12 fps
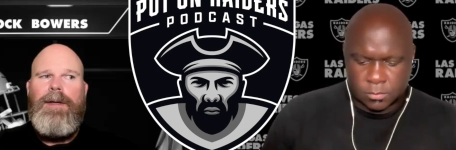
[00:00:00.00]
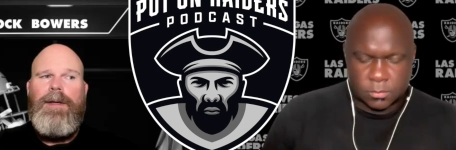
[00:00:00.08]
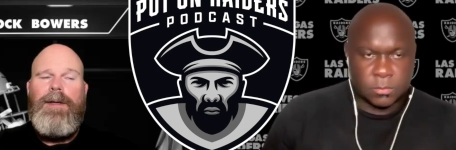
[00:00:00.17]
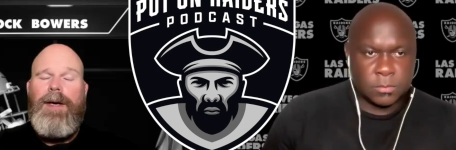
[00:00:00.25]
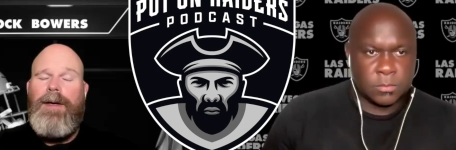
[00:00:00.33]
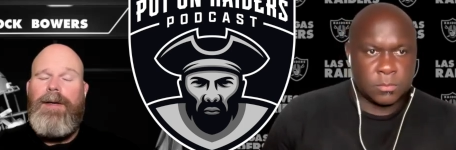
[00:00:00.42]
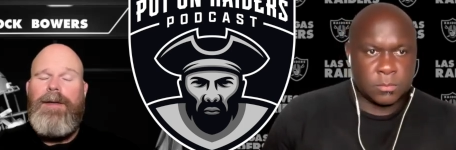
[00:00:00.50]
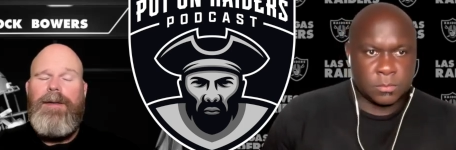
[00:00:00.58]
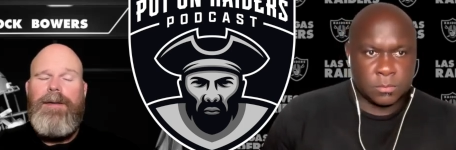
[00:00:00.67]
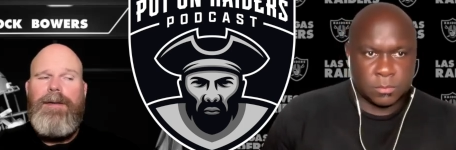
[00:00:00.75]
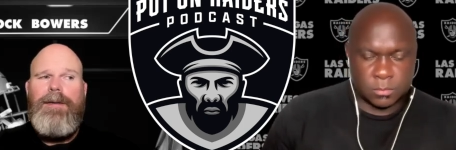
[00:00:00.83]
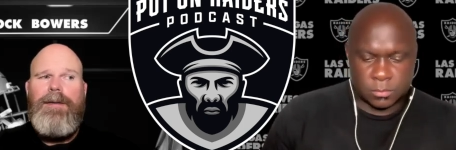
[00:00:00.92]
Speaker 1: Yeah,
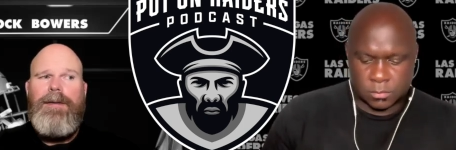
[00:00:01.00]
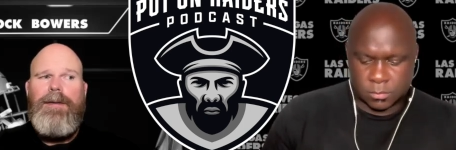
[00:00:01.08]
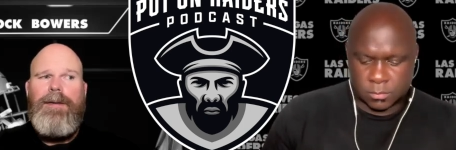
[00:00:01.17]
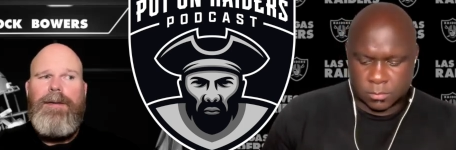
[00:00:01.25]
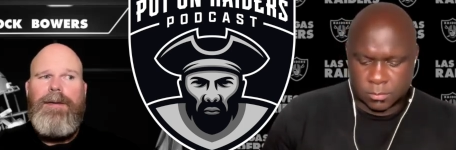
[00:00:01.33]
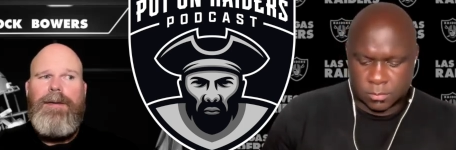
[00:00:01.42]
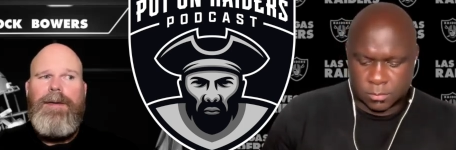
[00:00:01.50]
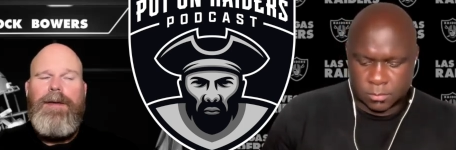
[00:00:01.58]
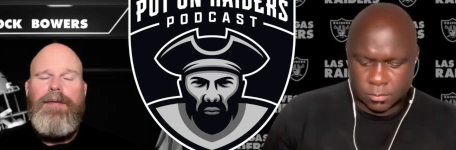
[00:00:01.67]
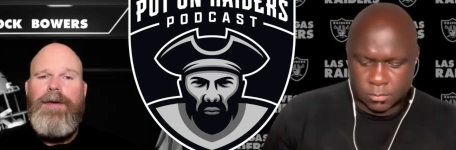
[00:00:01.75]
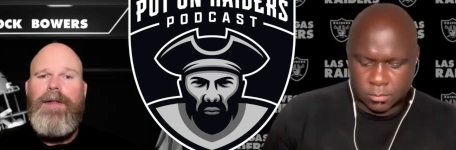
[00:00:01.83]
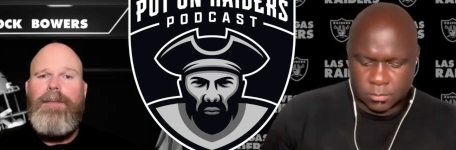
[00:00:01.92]
and
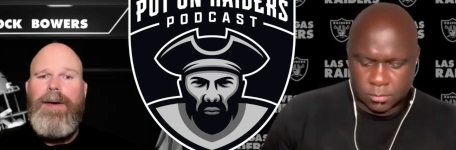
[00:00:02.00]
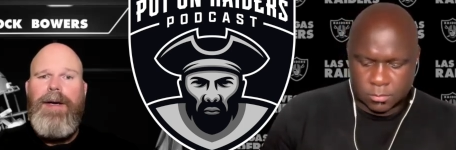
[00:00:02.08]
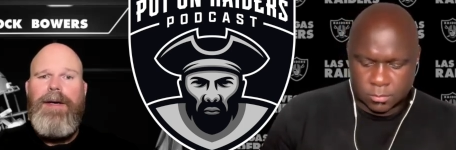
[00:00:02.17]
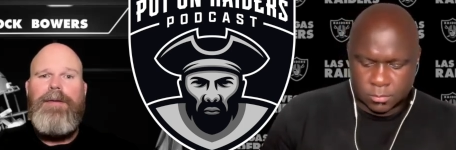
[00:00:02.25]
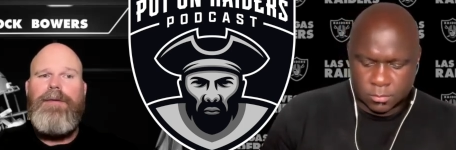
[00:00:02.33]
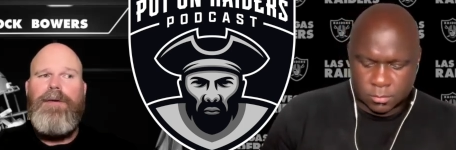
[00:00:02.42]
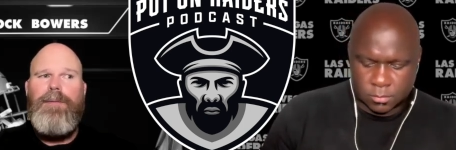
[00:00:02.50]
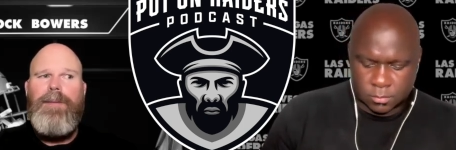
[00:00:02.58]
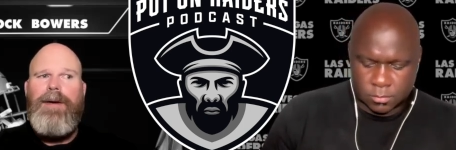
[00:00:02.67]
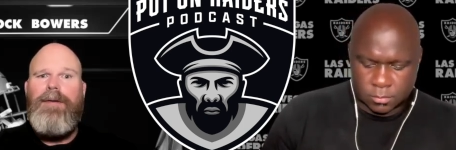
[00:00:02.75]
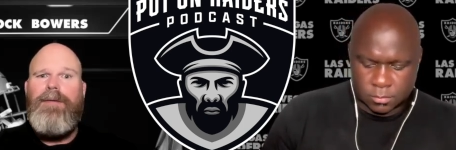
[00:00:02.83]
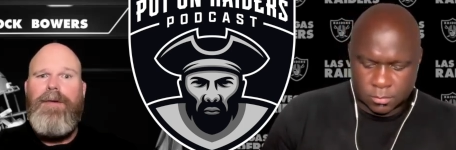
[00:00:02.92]
he's under the microscope
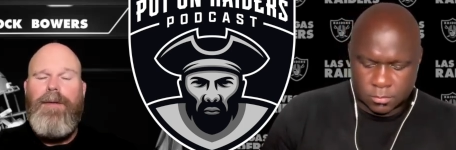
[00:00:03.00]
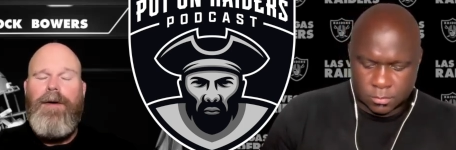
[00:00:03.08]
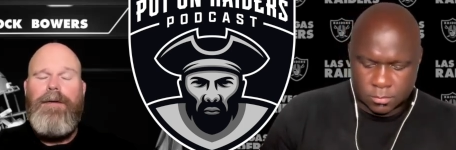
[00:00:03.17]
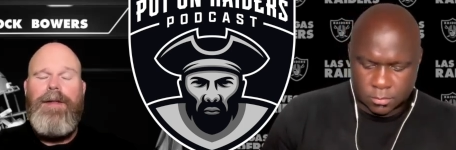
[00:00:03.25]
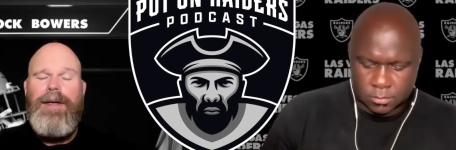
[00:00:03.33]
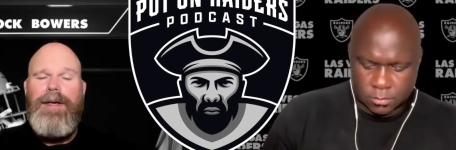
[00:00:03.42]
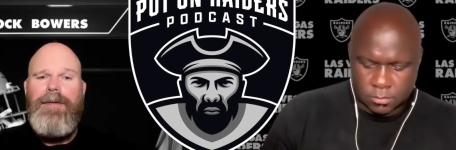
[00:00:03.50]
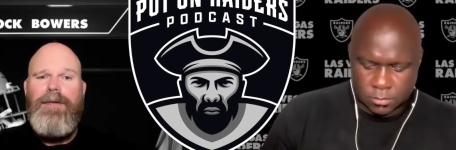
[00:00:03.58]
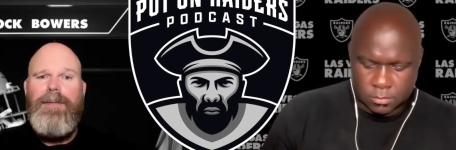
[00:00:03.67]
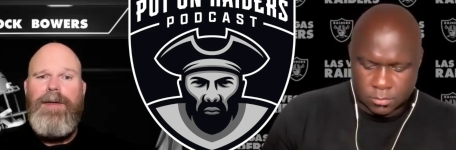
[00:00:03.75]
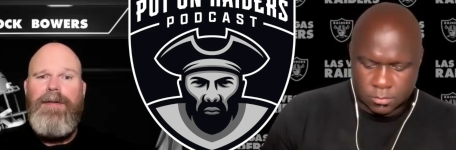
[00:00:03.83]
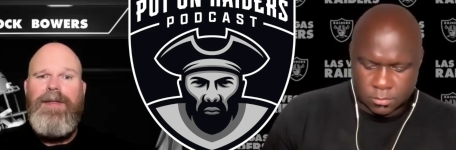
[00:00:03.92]
now. He's no longer the
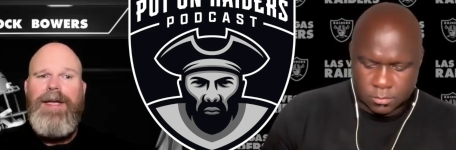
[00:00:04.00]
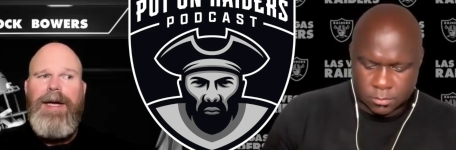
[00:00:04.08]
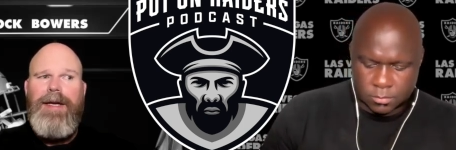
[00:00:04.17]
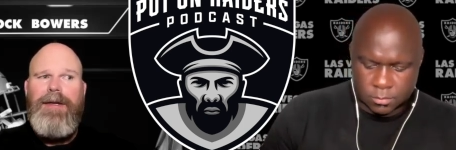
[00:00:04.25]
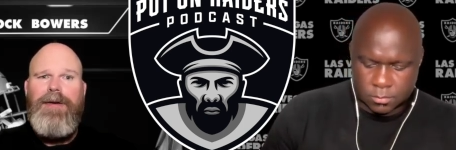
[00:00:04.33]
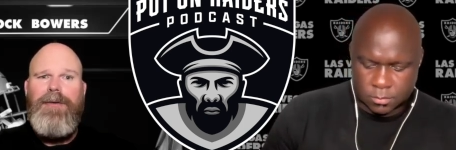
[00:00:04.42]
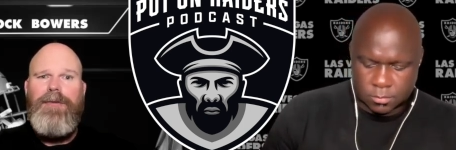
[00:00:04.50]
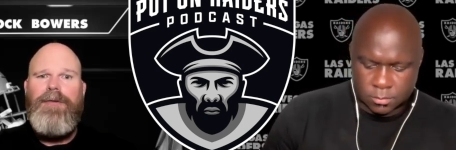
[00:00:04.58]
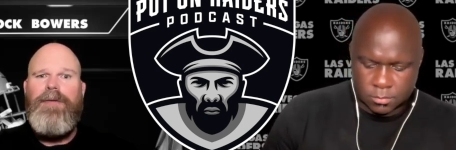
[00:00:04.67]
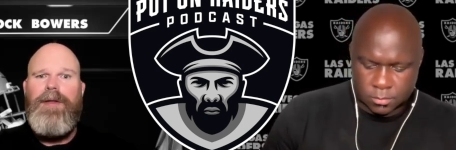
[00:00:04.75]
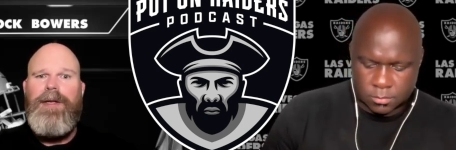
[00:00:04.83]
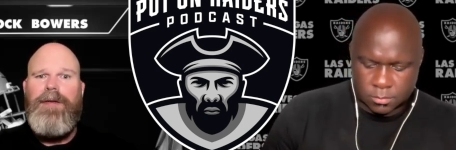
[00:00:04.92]
interim. He's the head
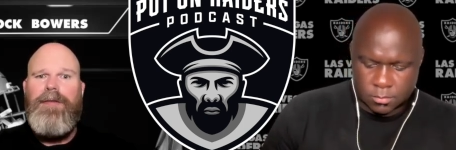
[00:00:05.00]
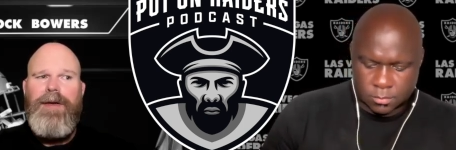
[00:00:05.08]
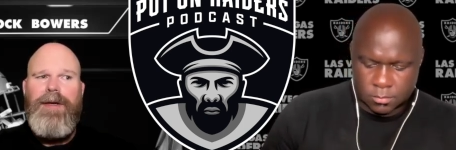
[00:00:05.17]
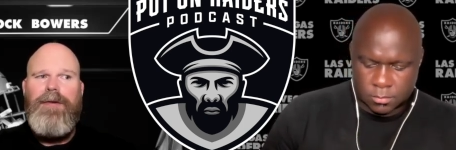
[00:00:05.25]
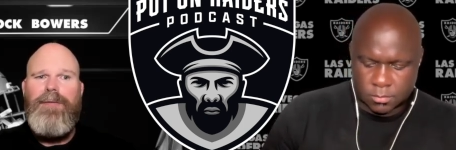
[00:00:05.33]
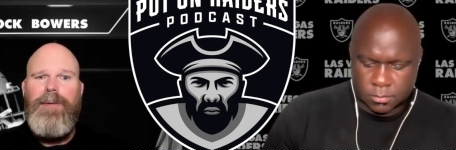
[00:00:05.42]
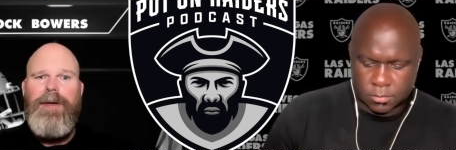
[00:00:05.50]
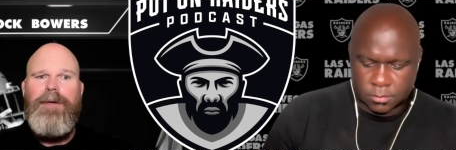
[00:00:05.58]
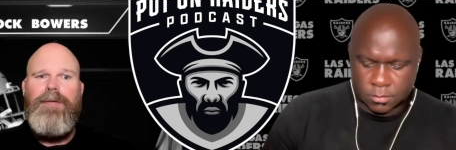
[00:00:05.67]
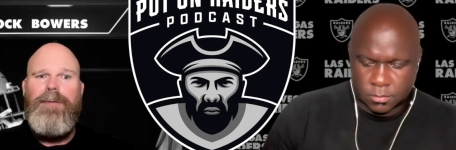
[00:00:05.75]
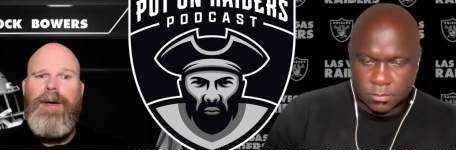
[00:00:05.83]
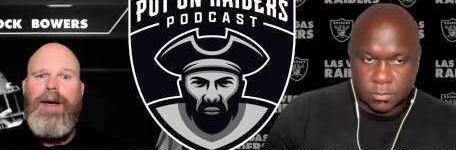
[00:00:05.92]
coach of the Las Vegas
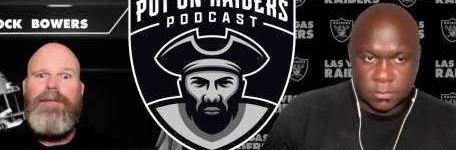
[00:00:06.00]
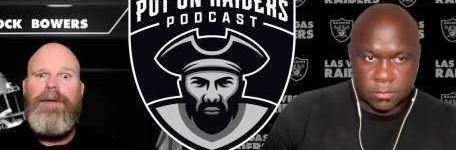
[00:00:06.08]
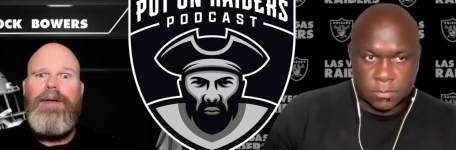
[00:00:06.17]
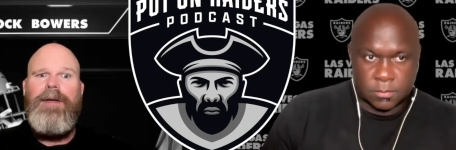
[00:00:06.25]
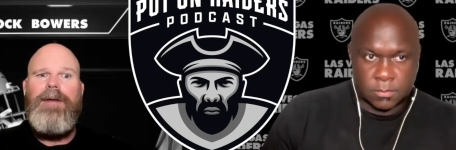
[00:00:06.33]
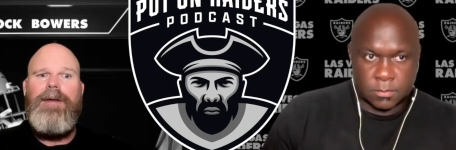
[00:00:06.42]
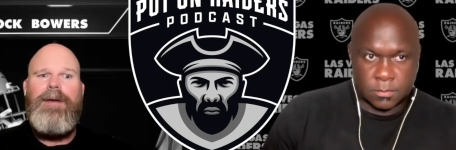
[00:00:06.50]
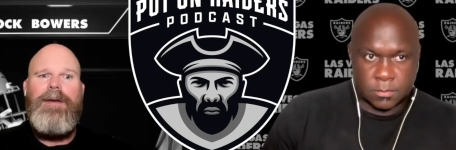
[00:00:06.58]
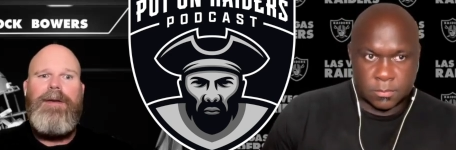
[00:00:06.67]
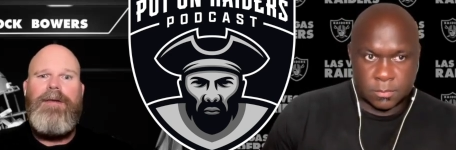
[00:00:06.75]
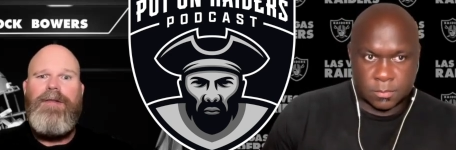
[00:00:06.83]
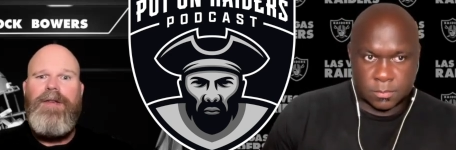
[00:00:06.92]
Raiders. So every
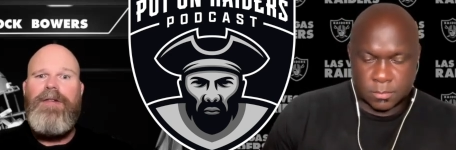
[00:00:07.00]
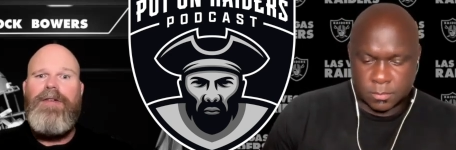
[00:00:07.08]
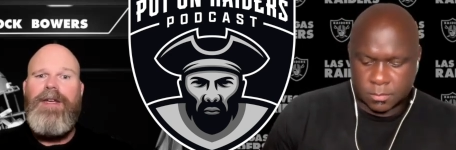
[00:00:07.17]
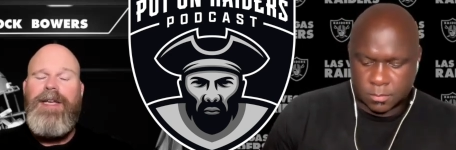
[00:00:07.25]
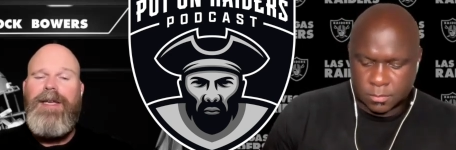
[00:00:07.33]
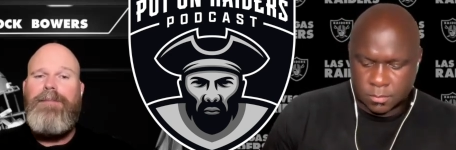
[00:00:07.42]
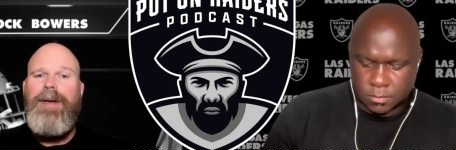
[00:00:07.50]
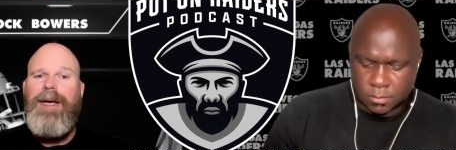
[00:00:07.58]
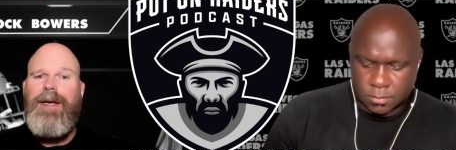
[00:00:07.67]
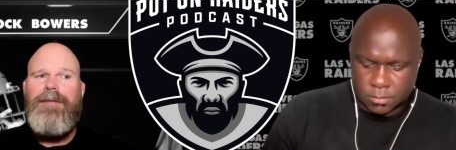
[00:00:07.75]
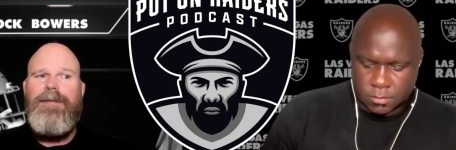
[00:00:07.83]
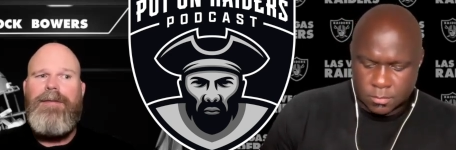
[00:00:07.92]
decision he
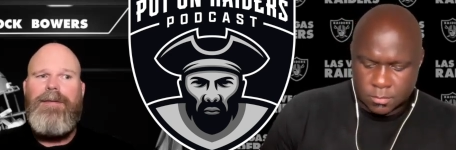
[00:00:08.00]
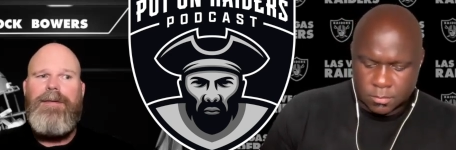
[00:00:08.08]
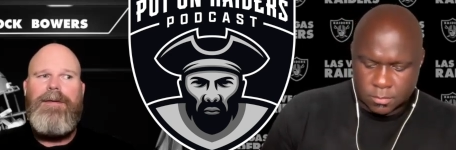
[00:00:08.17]
makes